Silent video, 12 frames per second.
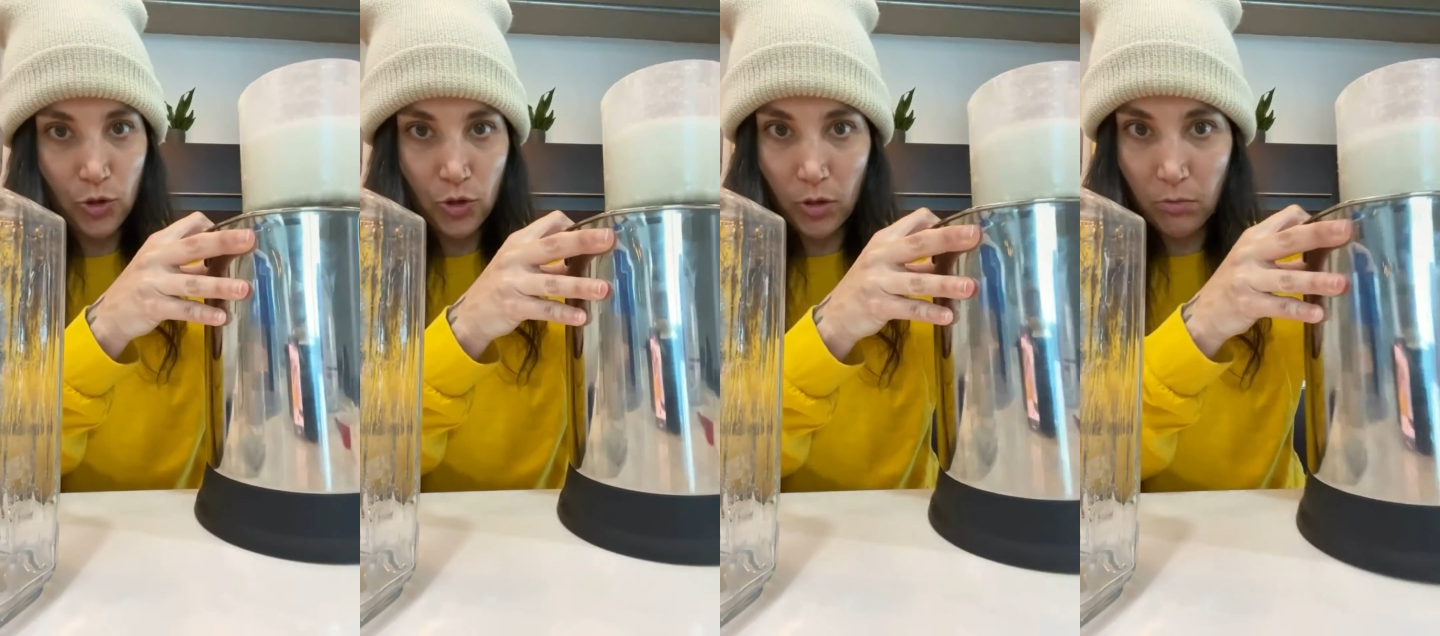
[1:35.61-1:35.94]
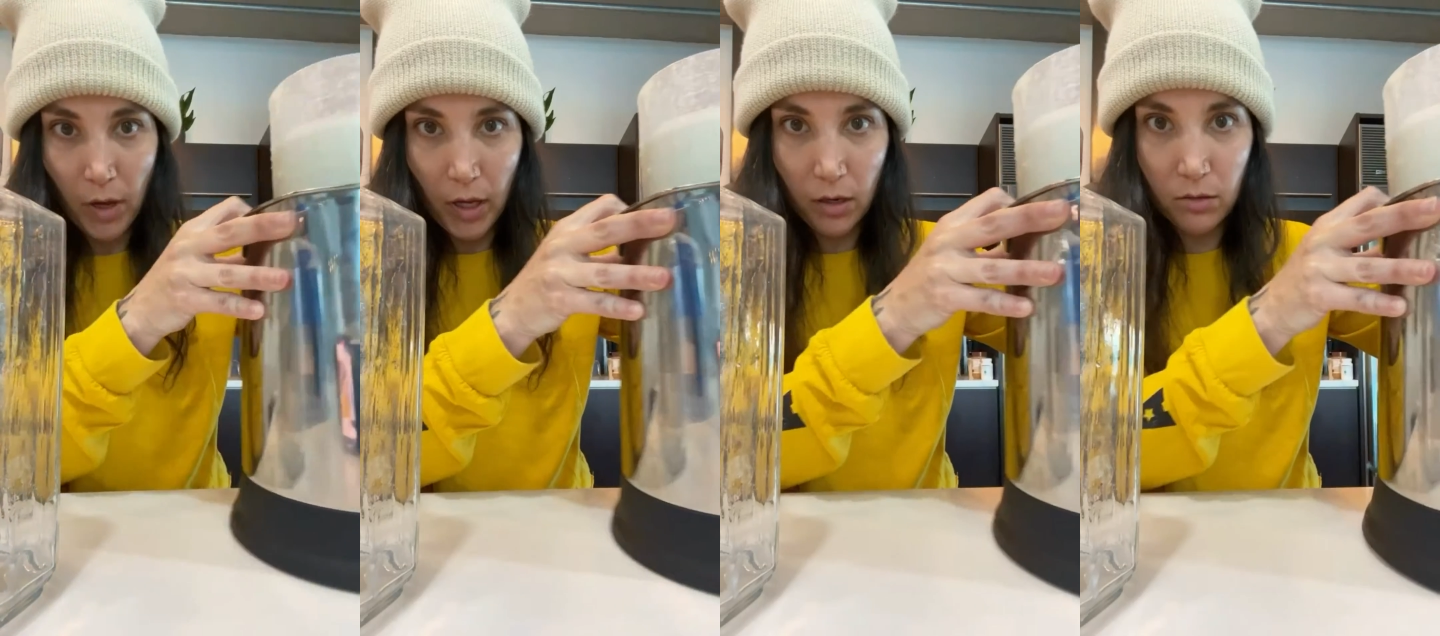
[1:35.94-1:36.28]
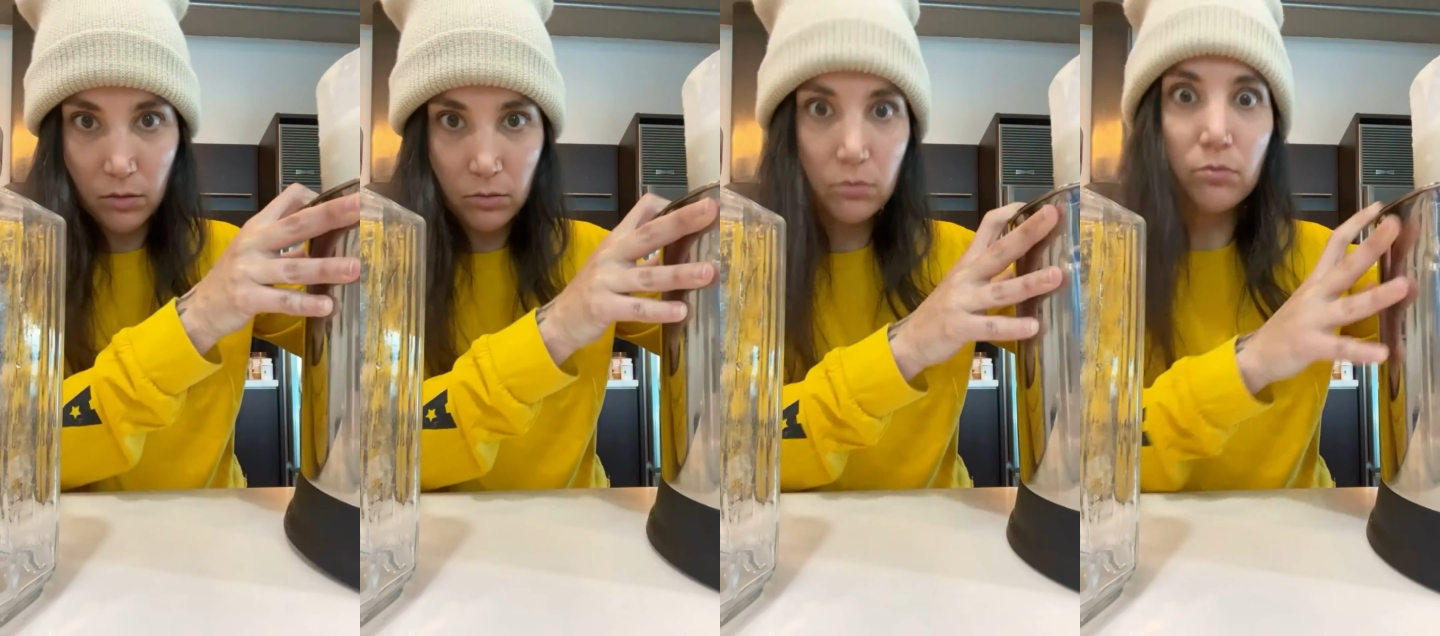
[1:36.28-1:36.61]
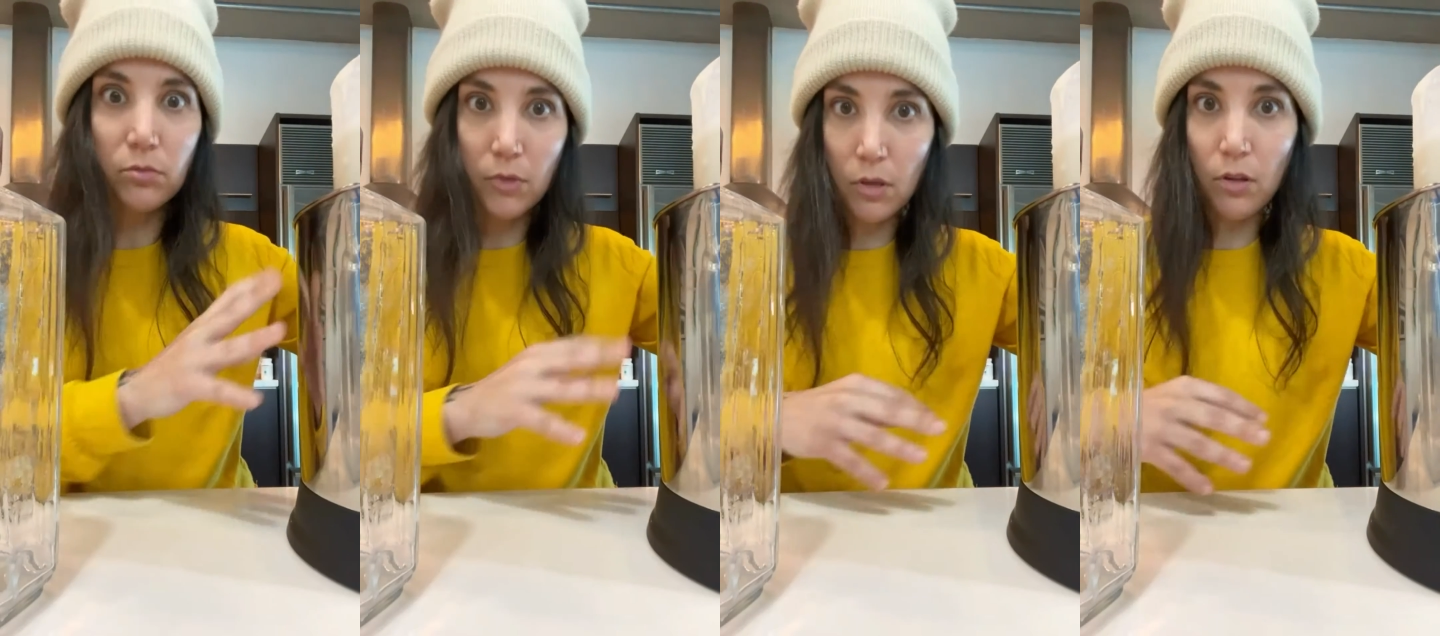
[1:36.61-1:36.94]
You can make
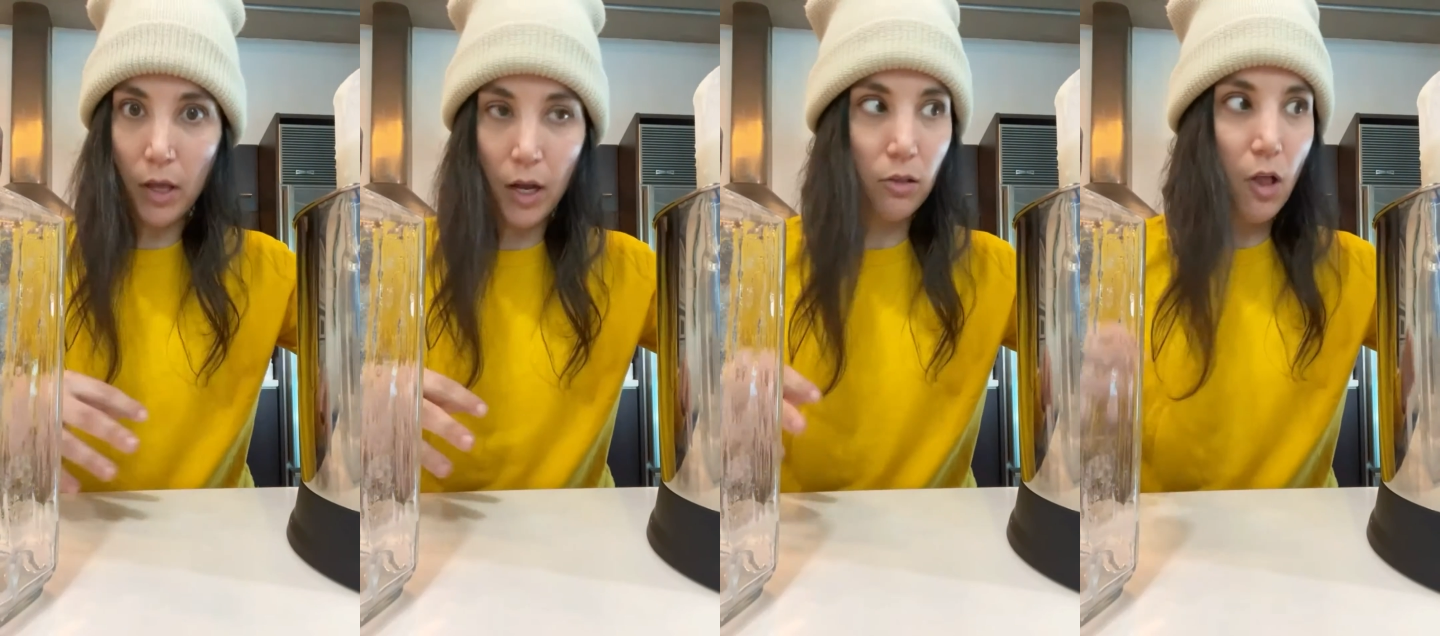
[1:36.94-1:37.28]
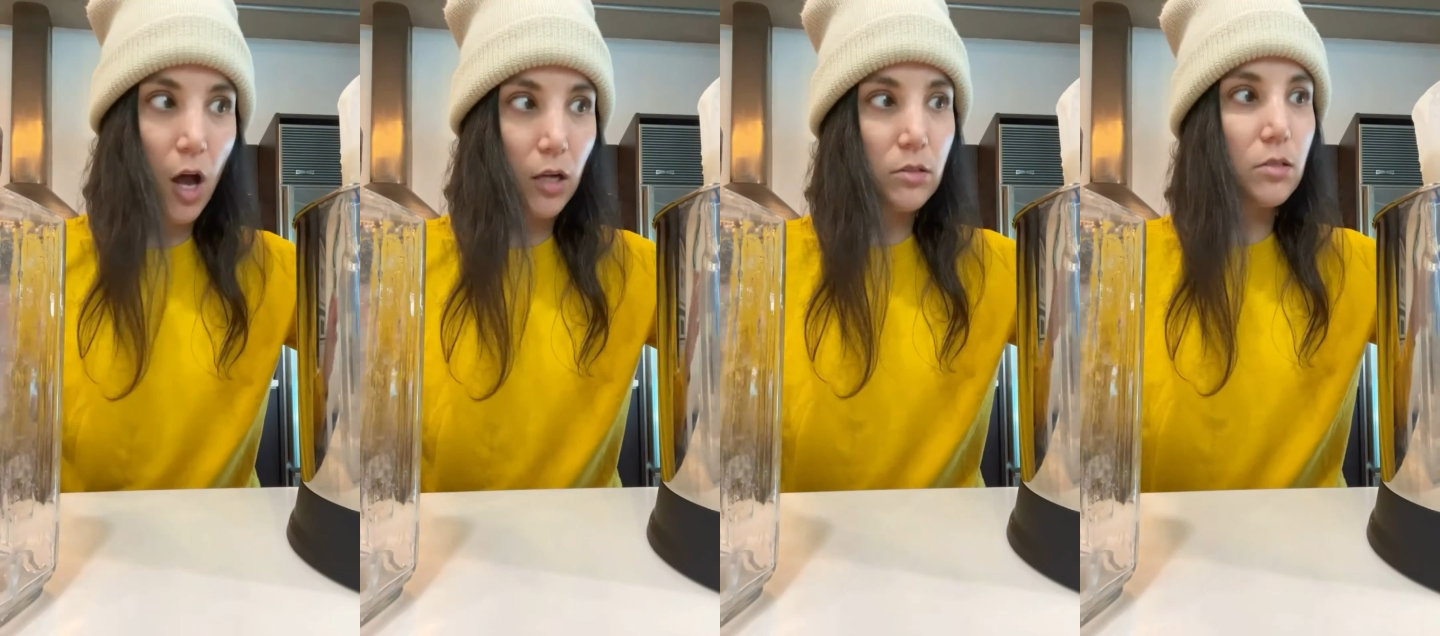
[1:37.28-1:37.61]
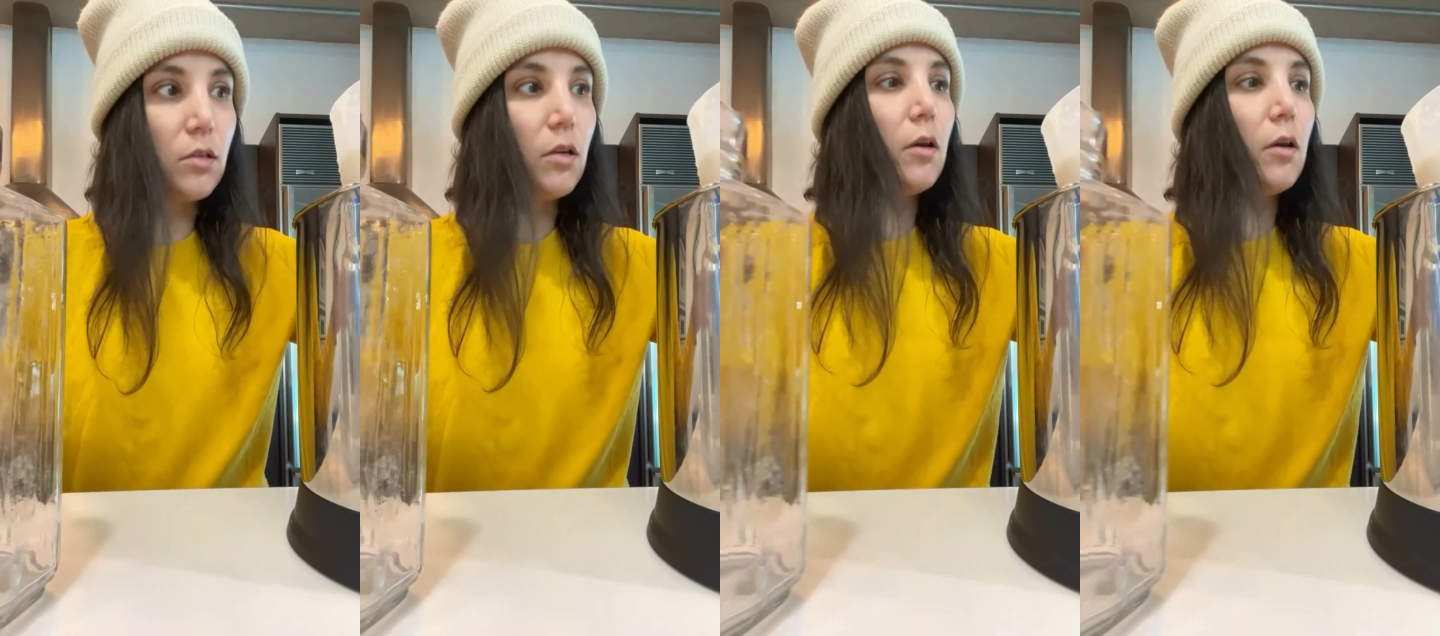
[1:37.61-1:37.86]
like a lot.